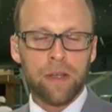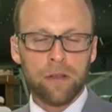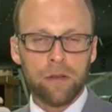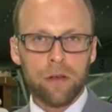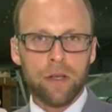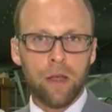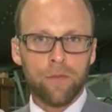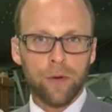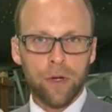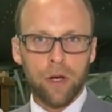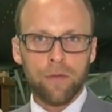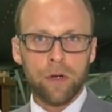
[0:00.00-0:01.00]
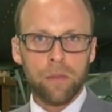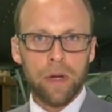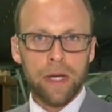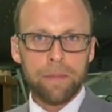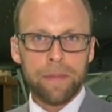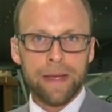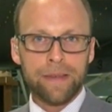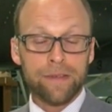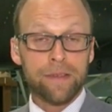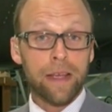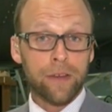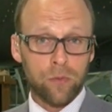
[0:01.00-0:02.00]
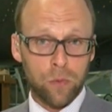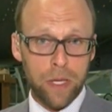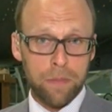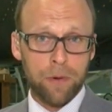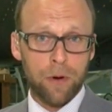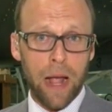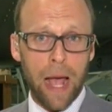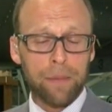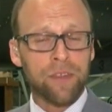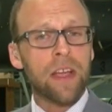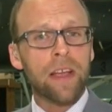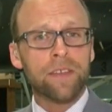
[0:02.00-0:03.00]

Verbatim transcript: on the lookout for Governor Mike Pence next week, perhaps.